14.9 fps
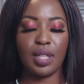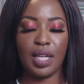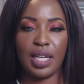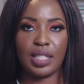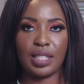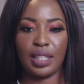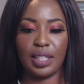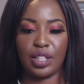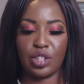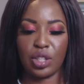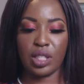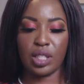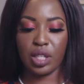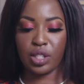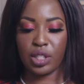It's
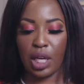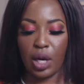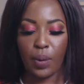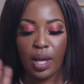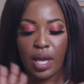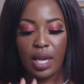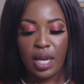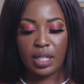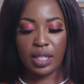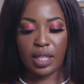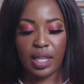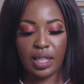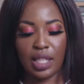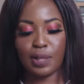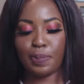delicious. So, to
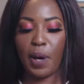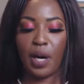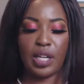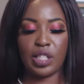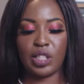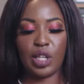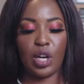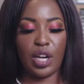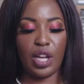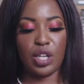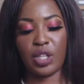get this party started,